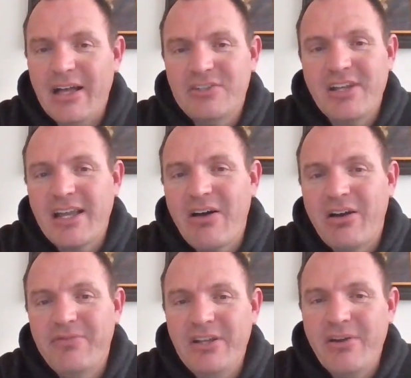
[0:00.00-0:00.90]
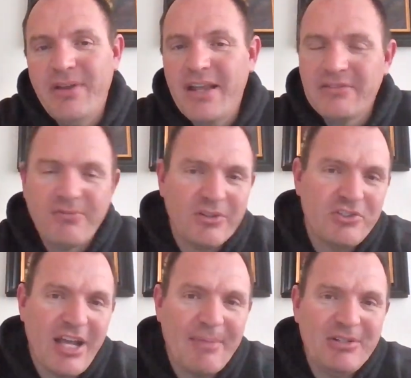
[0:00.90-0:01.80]
Check out our video next for
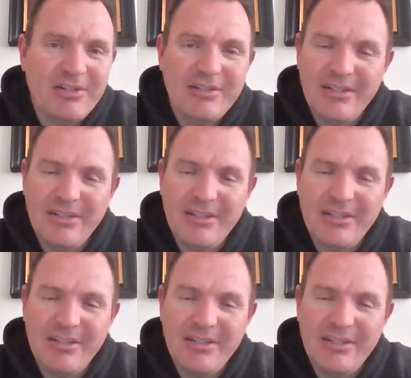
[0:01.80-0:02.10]
chapter